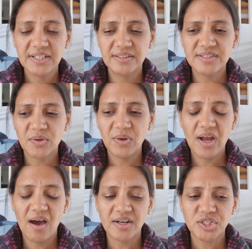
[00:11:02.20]
these are
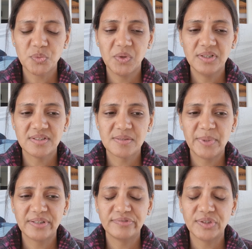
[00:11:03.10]
all harsh words,
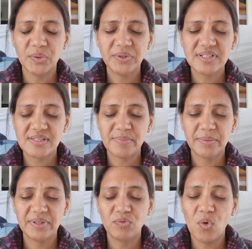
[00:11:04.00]
but if you notice,
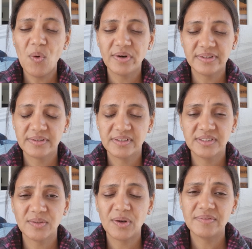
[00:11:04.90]
maybe war
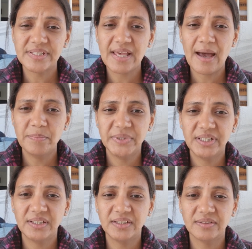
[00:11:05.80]
is always
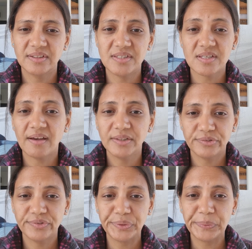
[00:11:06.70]
happening inside
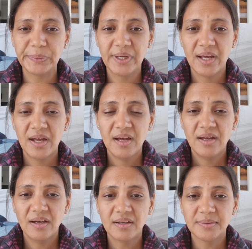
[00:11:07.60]
of you,
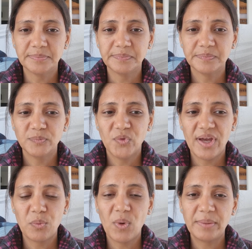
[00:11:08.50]

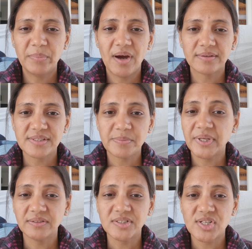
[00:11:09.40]
where one part is
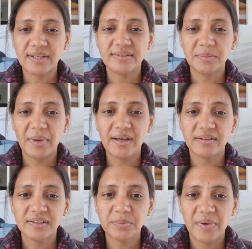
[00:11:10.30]
being rejected by
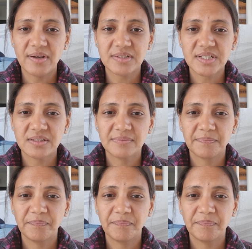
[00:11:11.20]
another part.